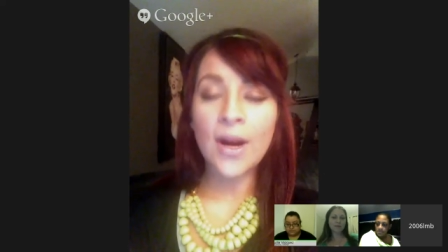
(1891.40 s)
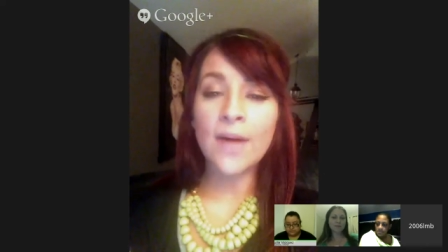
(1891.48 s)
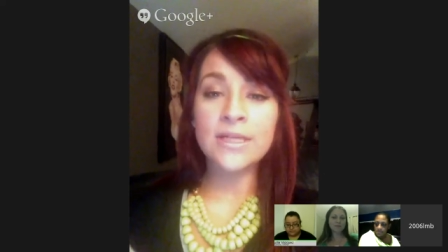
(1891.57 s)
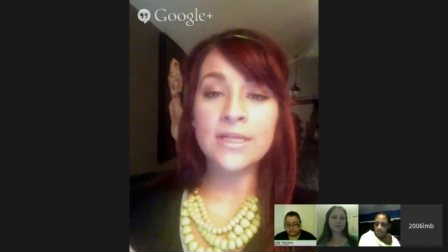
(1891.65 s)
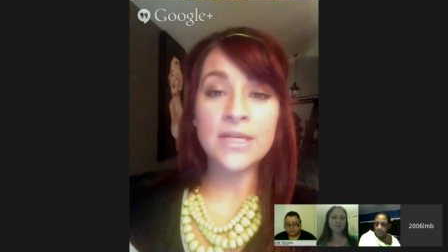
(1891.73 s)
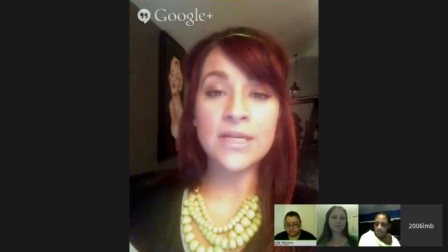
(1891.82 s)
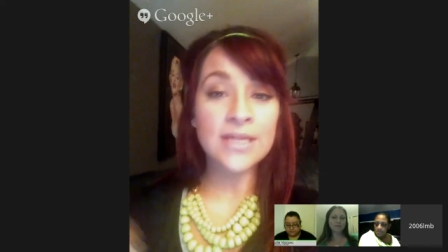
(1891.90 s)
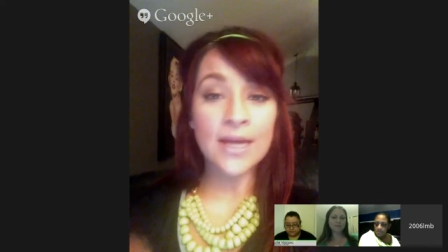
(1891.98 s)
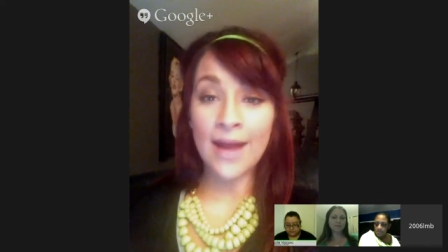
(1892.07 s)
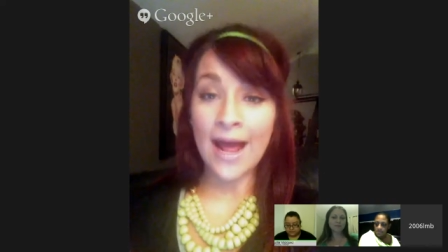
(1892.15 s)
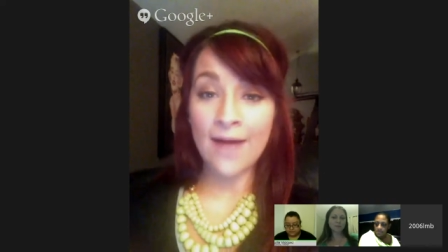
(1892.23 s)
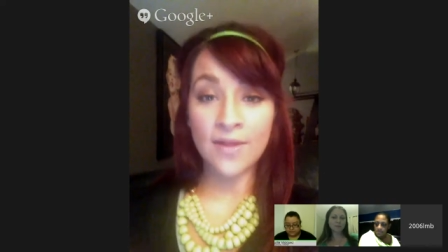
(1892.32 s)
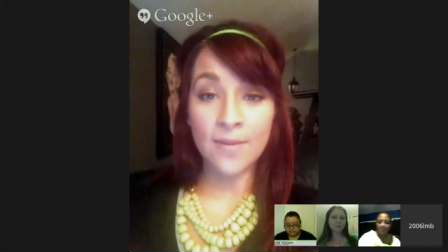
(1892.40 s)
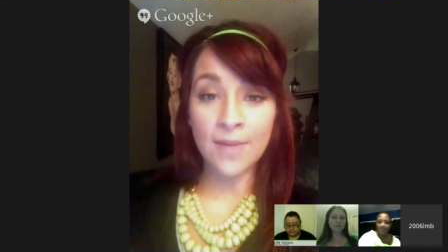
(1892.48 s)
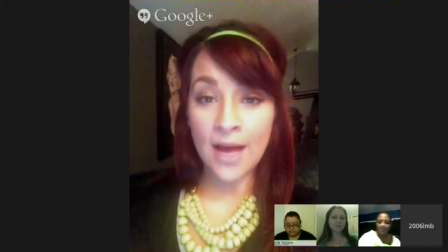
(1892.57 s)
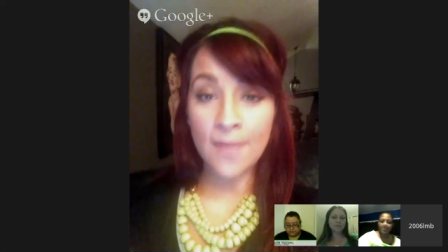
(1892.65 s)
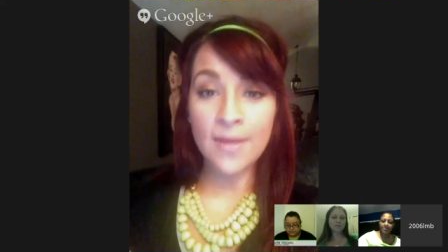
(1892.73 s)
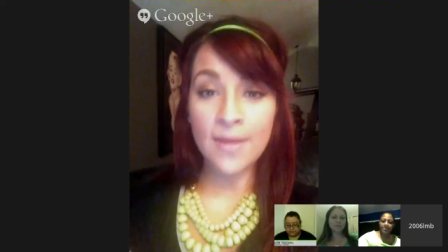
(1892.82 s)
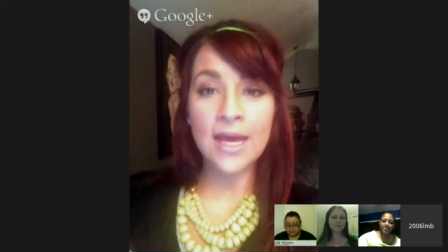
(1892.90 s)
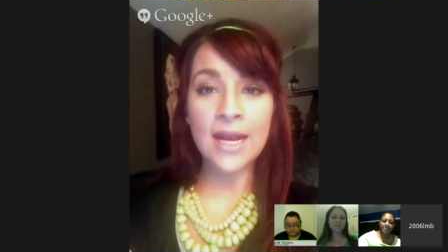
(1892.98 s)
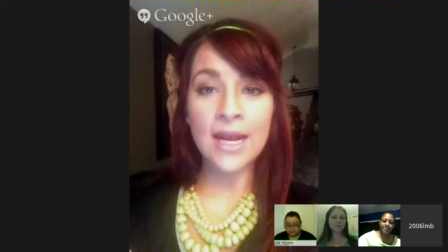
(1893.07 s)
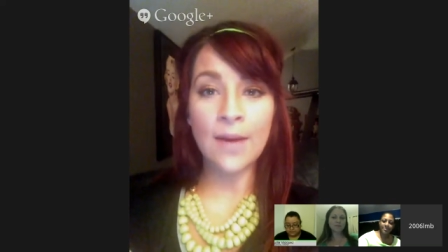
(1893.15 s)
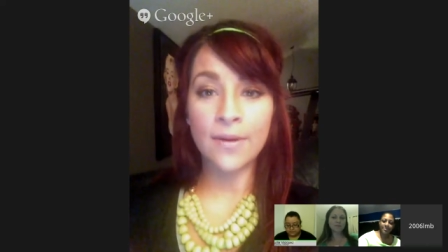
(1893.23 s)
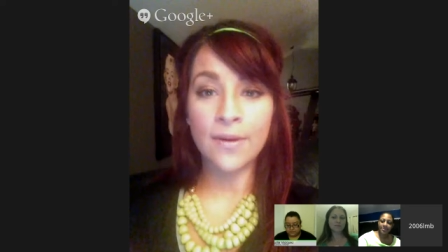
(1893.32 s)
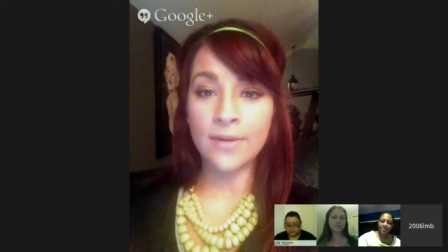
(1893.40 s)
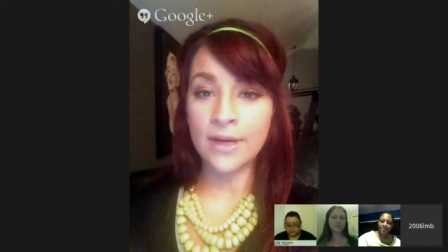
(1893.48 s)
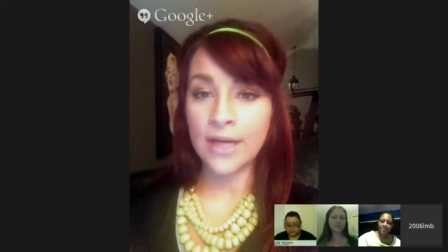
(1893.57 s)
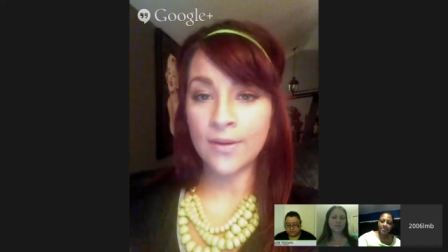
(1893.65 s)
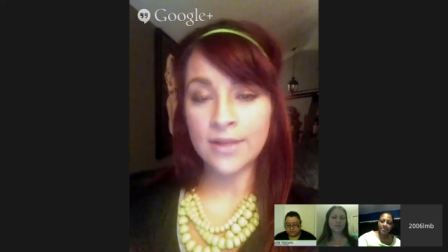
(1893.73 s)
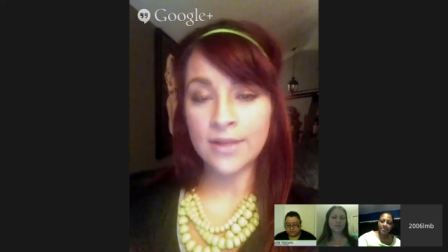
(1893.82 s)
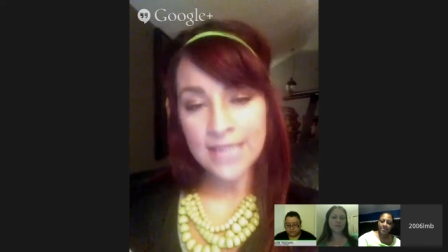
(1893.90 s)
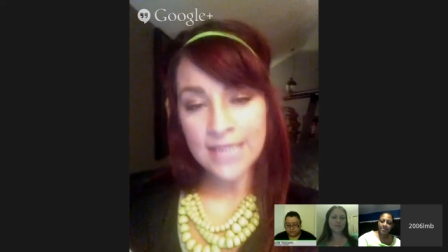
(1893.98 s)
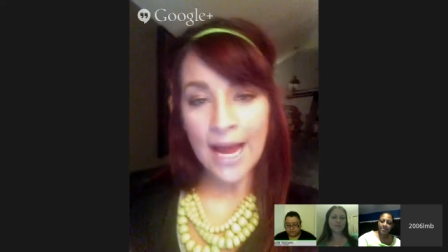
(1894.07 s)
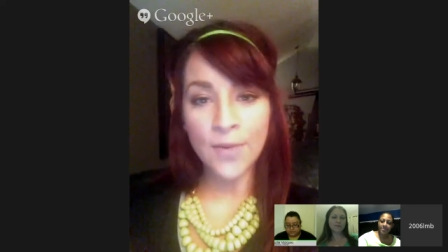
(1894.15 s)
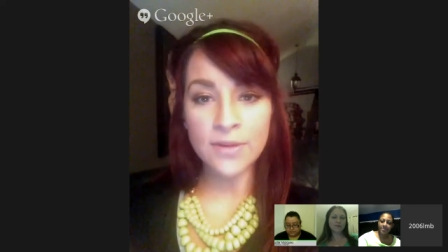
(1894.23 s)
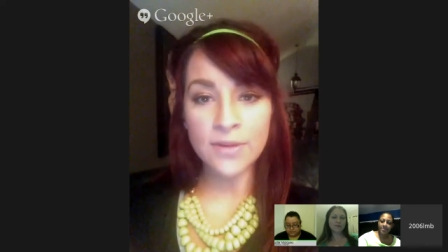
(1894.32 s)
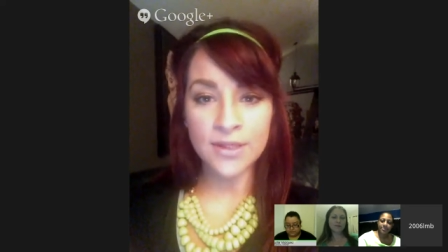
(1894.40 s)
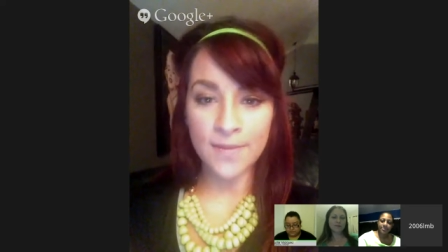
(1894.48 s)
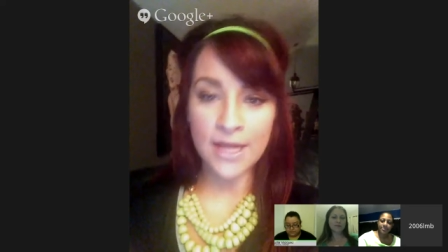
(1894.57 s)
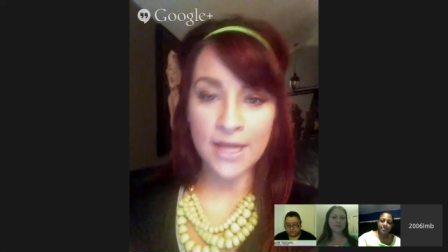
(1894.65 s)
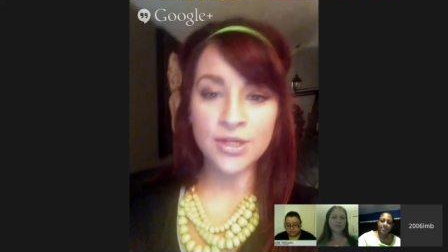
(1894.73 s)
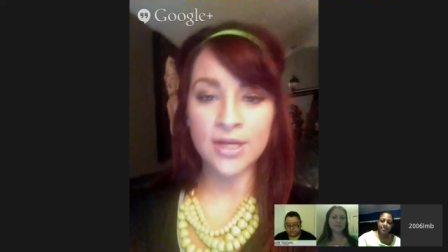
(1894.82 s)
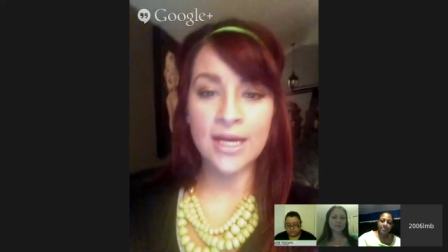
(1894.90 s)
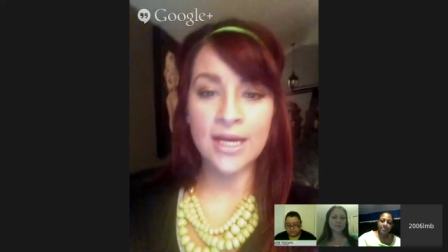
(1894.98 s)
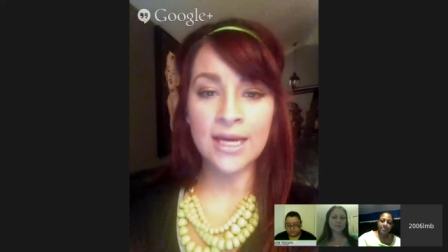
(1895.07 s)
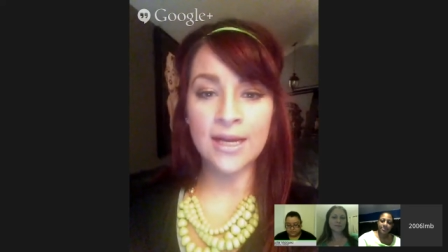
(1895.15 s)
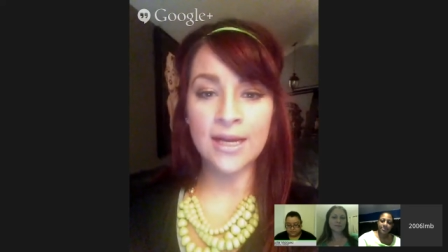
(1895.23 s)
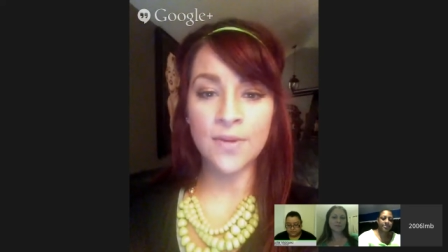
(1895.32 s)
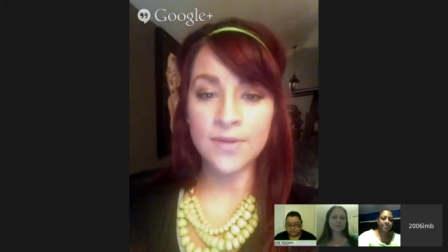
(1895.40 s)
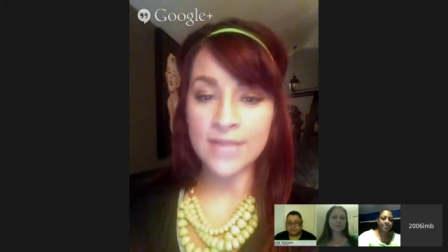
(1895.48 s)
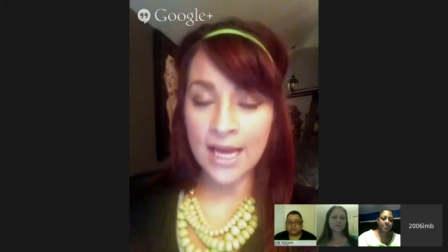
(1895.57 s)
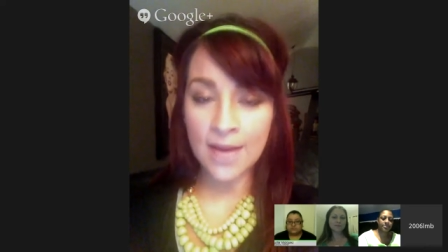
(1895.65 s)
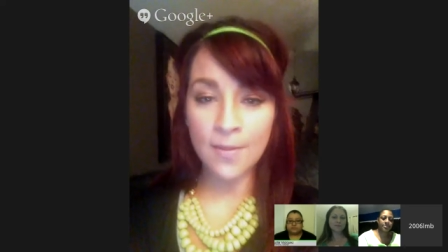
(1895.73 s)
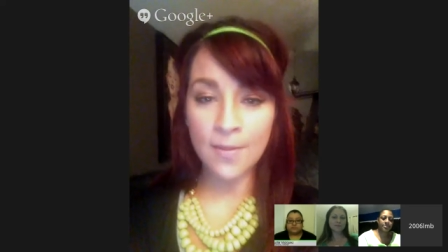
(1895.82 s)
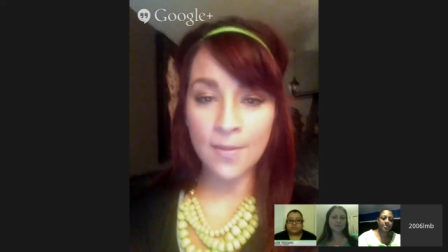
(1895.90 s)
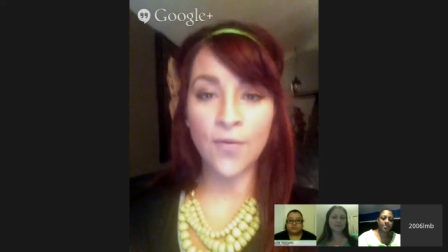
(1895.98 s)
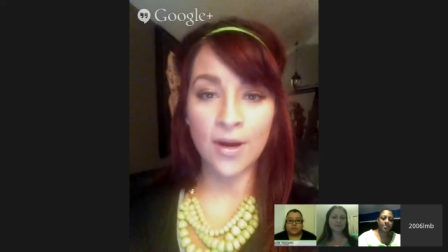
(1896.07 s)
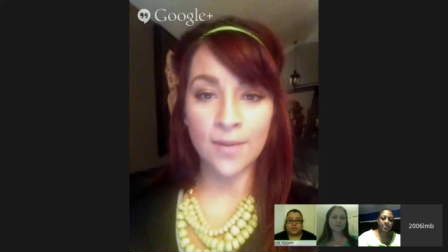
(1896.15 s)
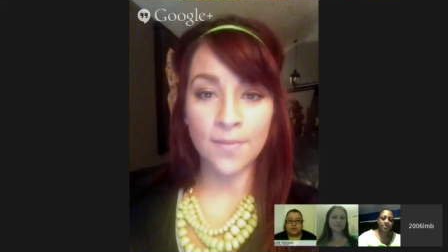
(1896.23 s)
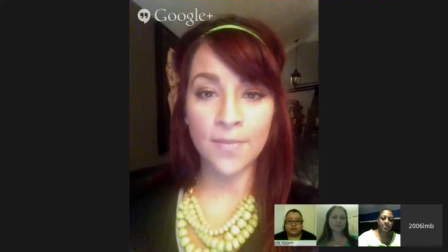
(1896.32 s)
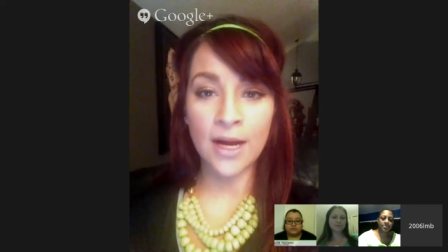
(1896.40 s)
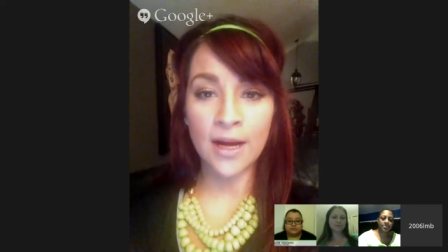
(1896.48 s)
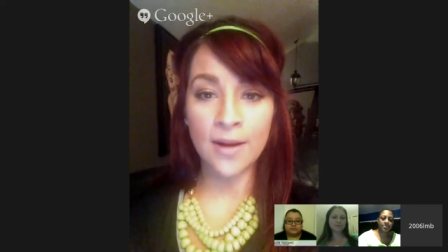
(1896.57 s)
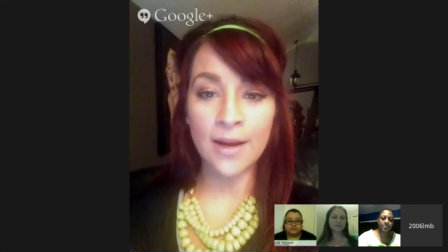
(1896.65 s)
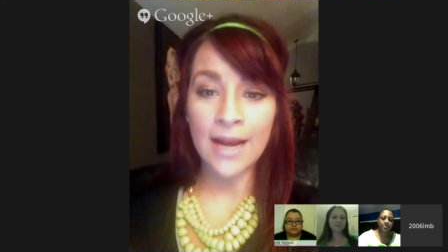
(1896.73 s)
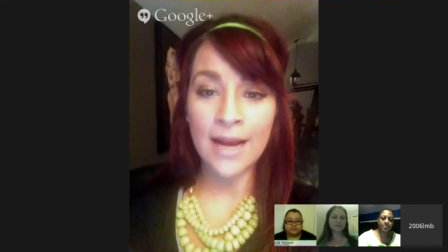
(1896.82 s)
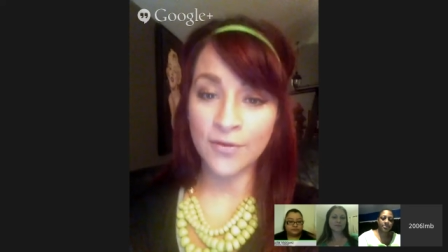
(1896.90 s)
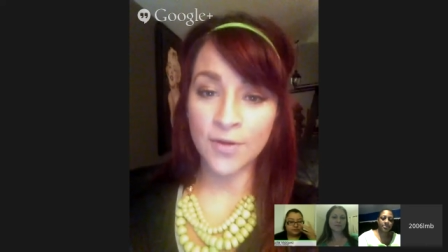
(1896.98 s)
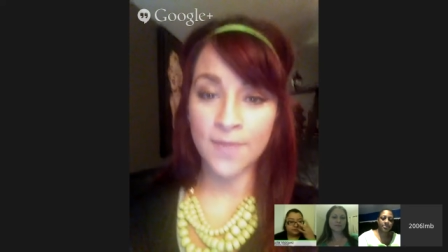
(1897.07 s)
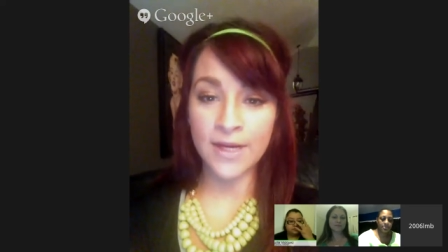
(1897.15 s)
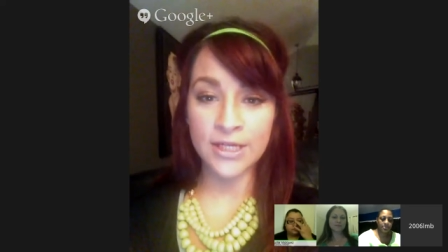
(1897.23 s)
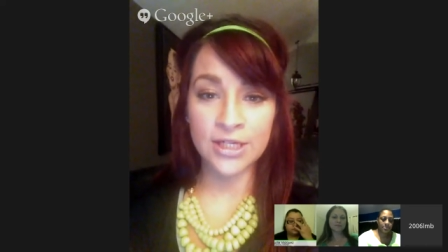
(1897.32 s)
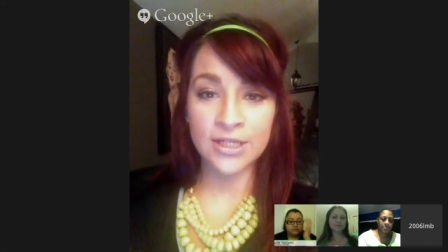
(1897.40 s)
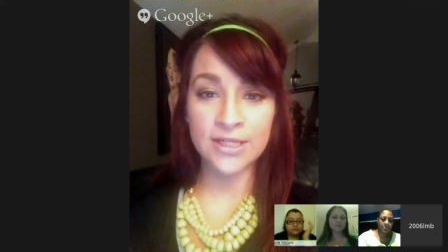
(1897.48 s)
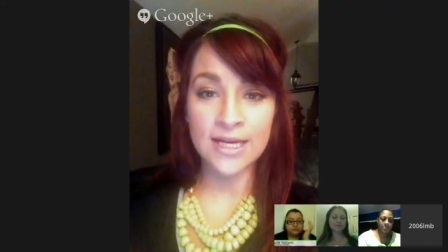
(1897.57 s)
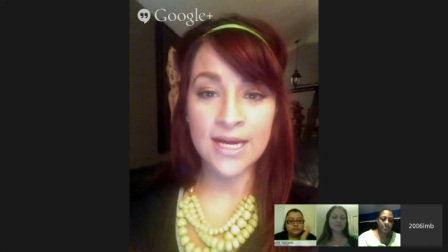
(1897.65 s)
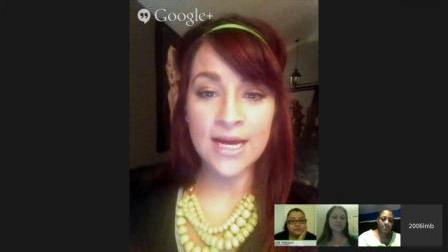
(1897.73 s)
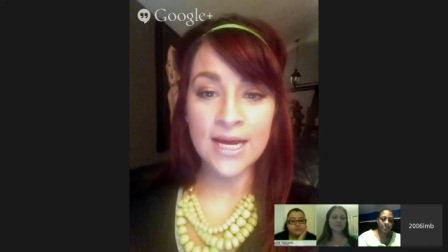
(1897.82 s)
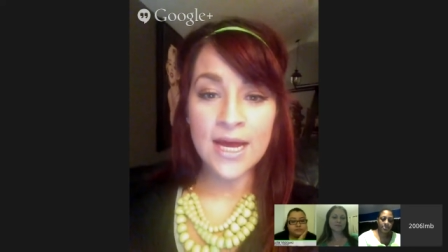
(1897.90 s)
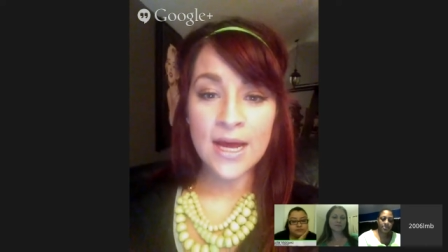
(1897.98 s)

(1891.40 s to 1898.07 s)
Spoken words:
And what I would do is I would have them come in. I would, at the time we were still measuring and we were taking before and after pictures.